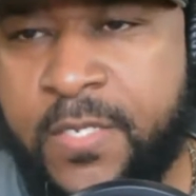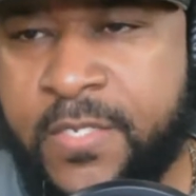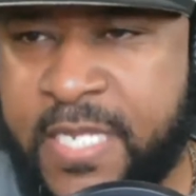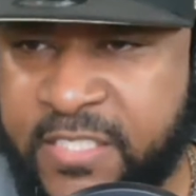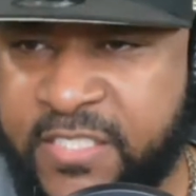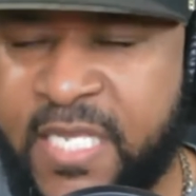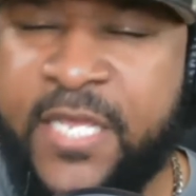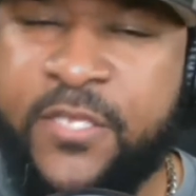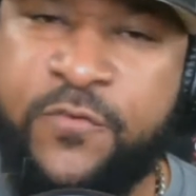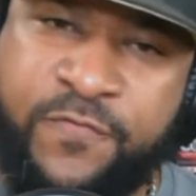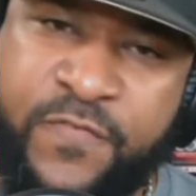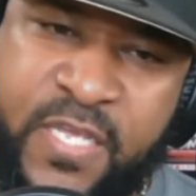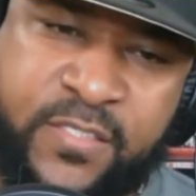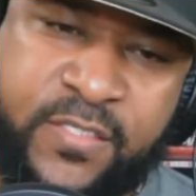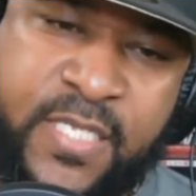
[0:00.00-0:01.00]
That's how you
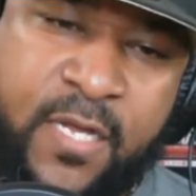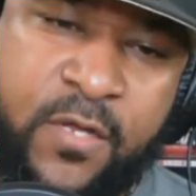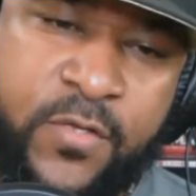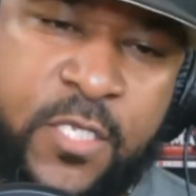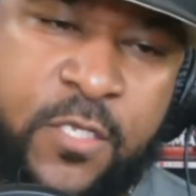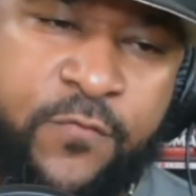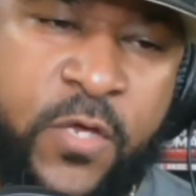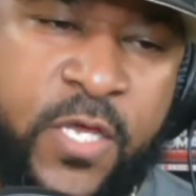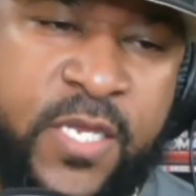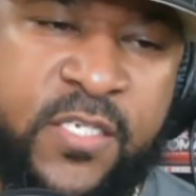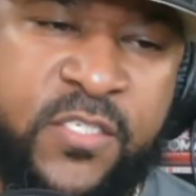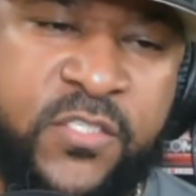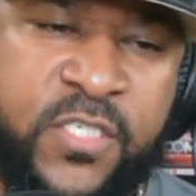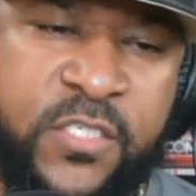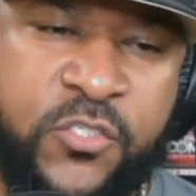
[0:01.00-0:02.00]
face down evil. And
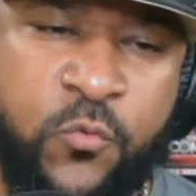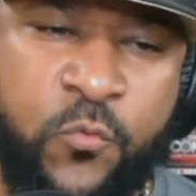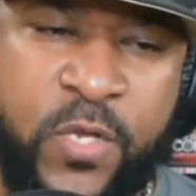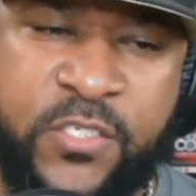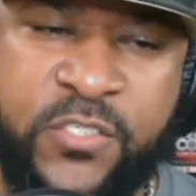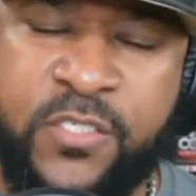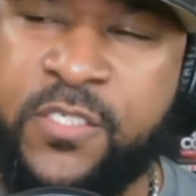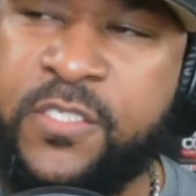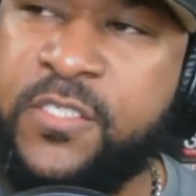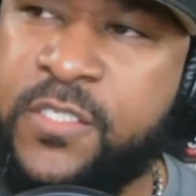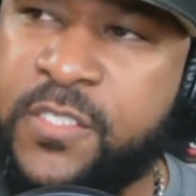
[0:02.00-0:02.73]
this situation to